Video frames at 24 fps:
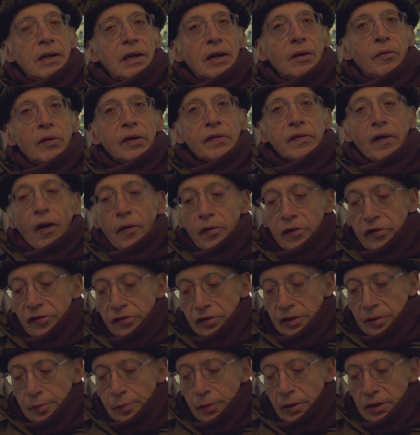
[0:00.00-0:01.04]
And we've got
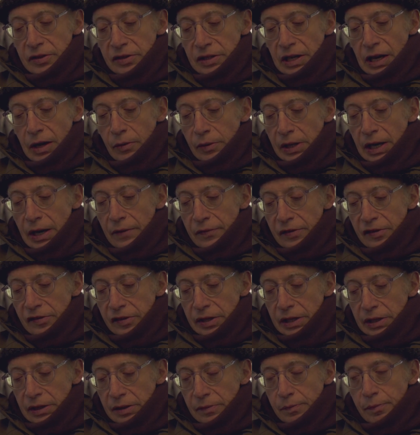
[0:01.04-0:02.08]
this, he pointed out, we have this
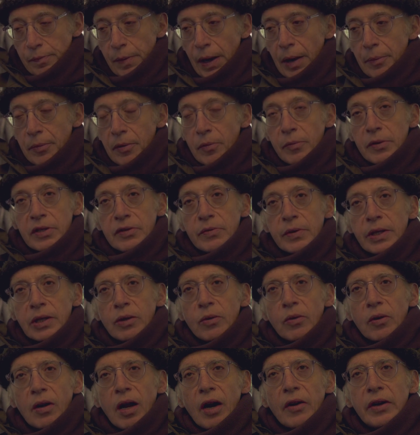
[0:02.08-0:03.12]
little bubble which we
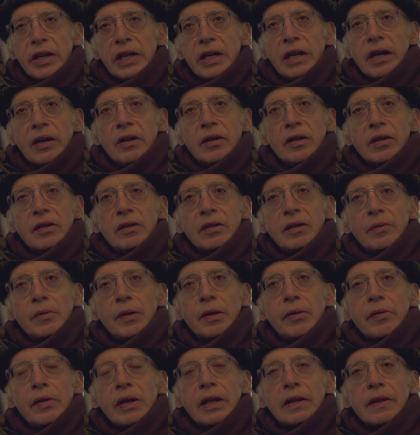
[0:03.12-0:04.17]
call our ego, and
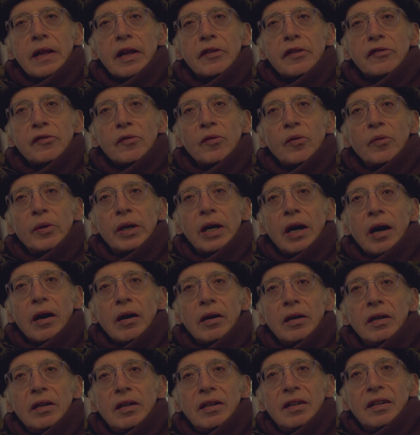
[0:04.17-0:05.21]
we think that's all we are.
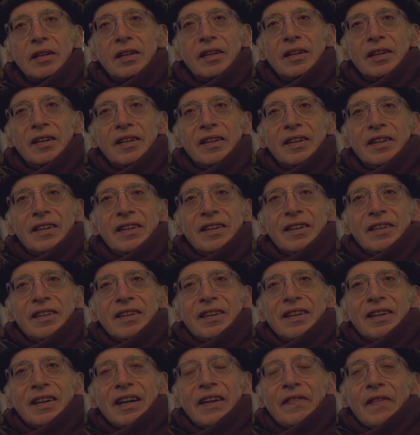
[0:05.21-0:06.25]

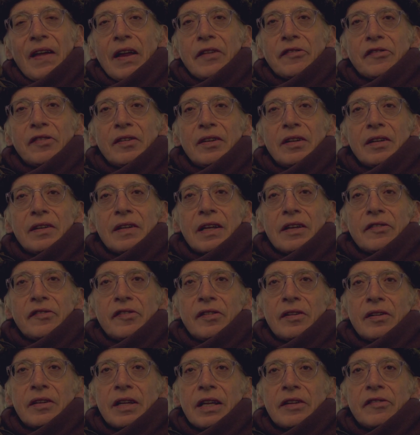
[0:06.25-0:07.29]
And that's an
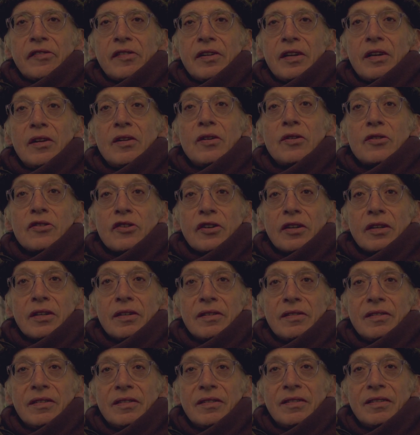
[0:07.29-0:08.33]
illusion.
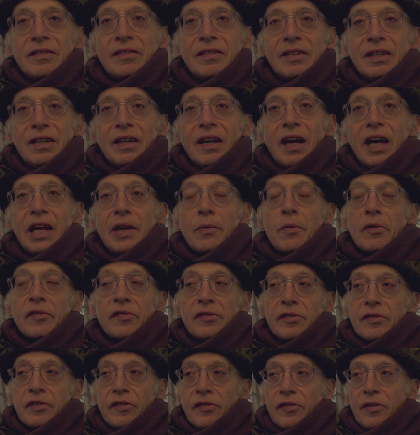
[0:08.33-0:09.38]
And it
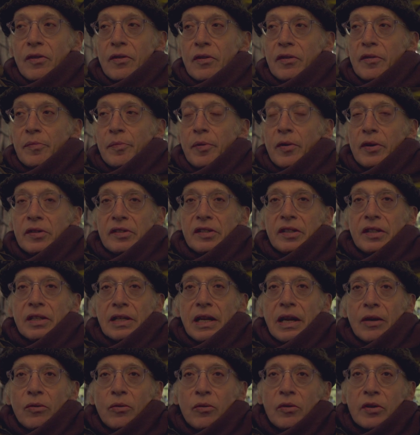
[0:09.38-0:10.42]
wasn't just Jung who pointed it
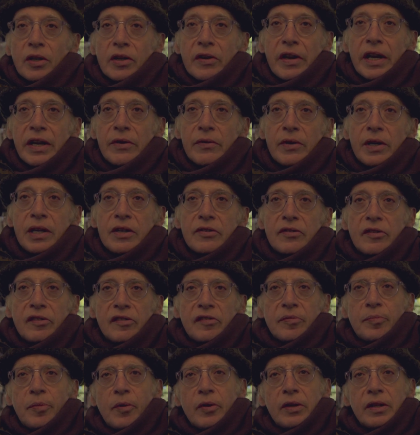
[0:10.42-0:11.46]
out, all the great
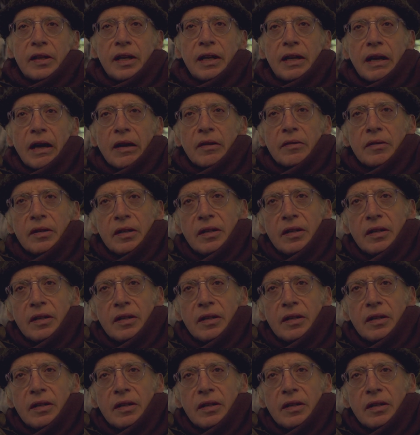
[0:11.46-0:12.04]
religions point that out.